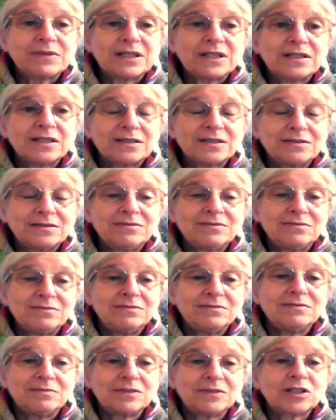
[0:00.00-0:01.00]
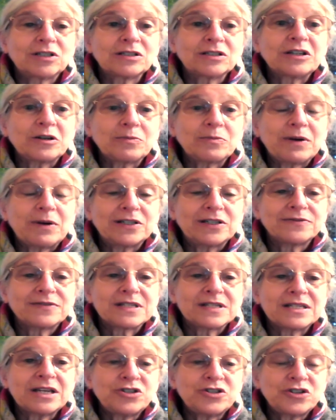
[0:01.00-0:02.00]
the earlier part of the
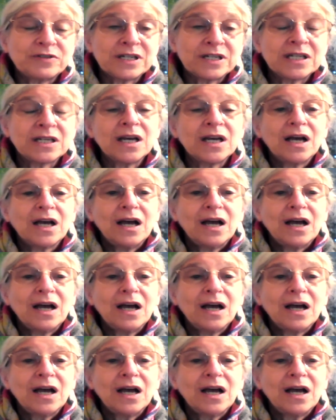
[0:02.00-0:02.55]
century,